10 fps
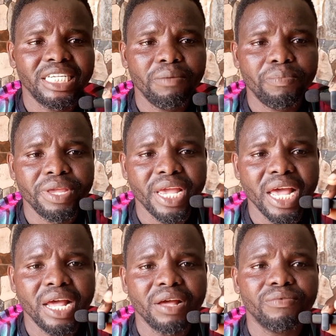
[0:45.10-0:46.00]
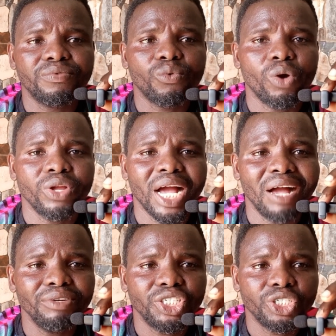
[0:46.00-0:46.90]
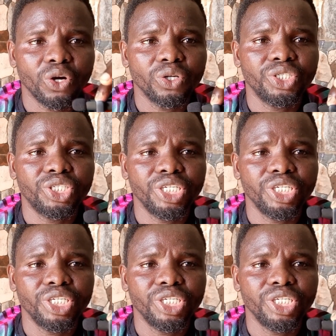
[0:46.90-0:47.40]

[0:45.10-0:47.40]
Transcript: DPF, when you're having short